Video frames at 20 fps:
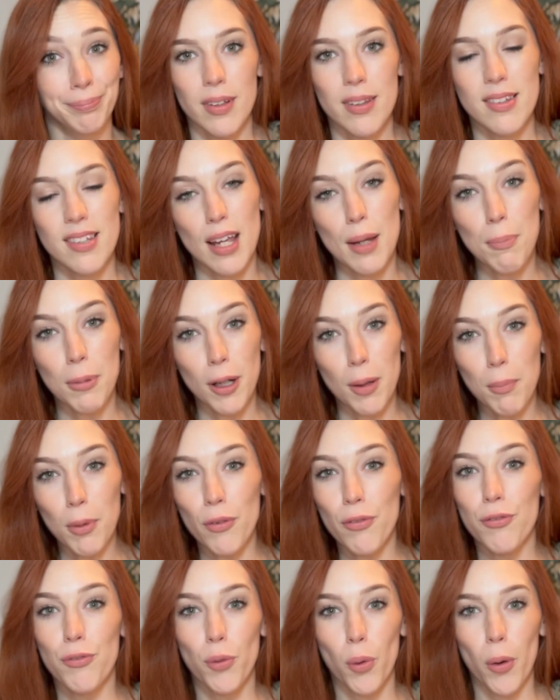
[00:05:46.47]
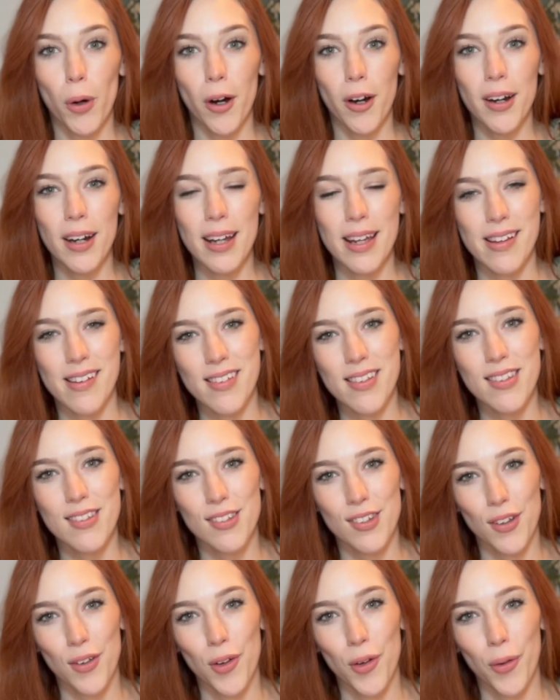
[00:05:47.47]
Tip number 4 is
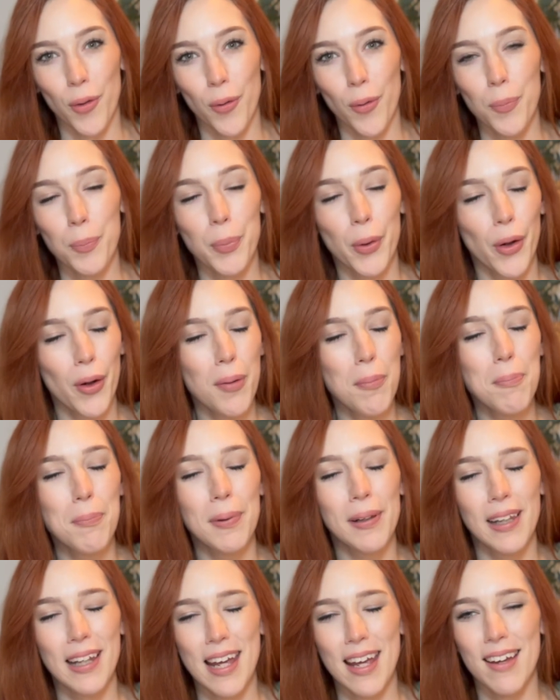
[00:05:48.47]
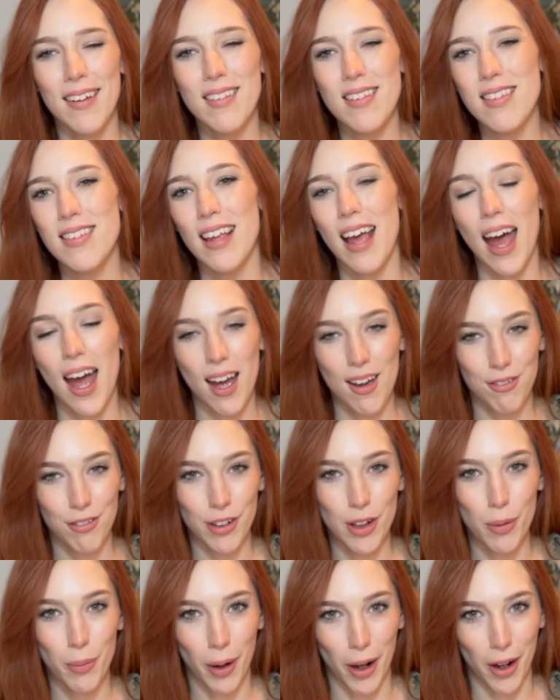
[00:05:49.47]
to put plants
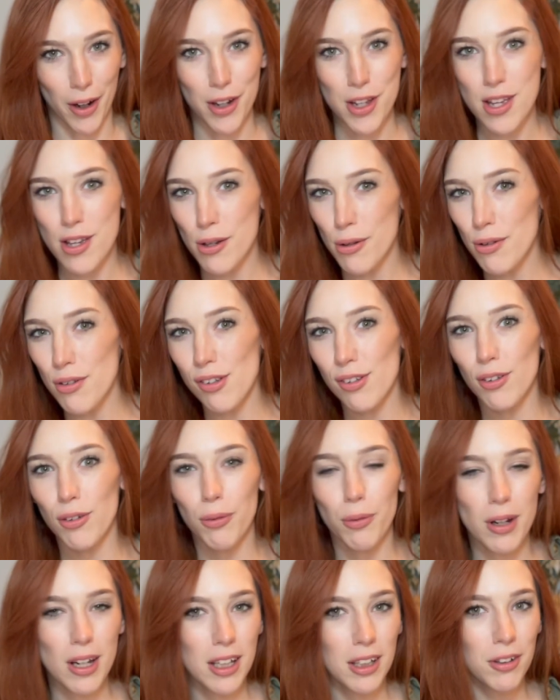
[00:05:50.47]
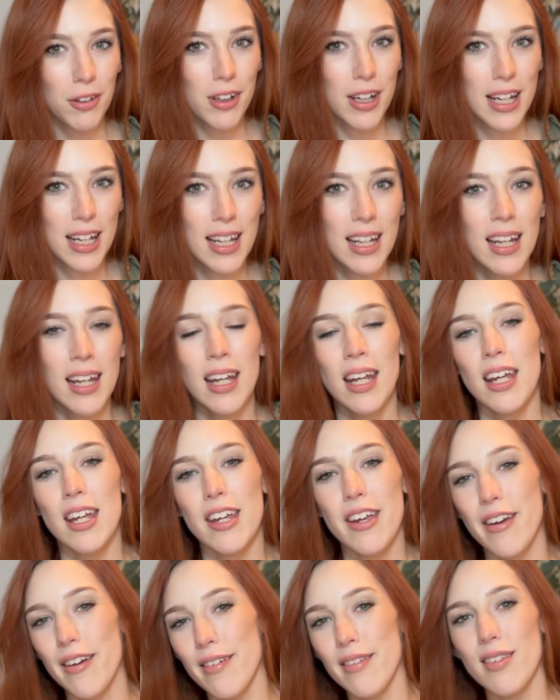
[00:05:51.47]
everywhere. Use greenery,
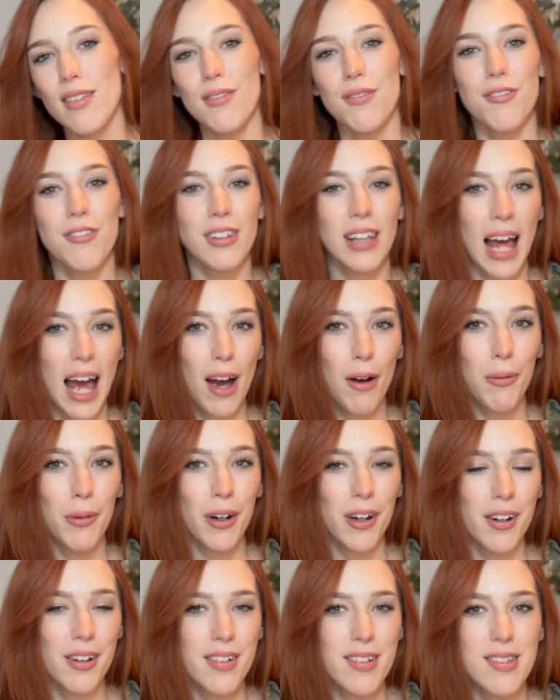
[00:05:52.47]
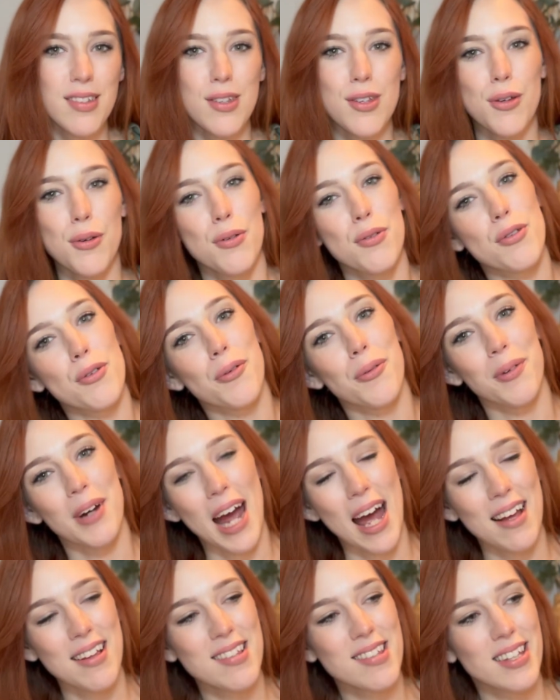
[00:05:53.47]
use flowers, use
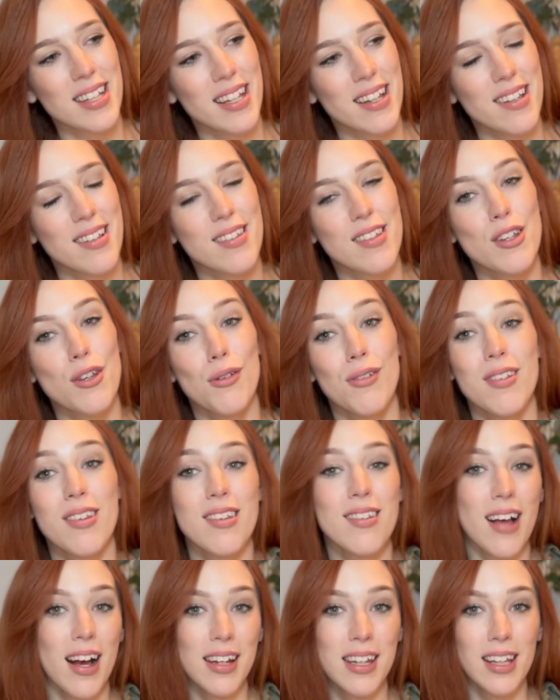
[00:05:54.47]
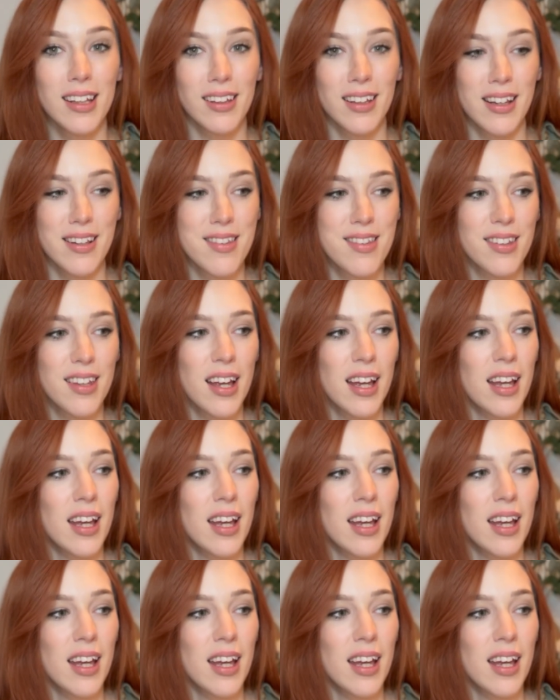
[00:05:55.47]
grasses, use succulents.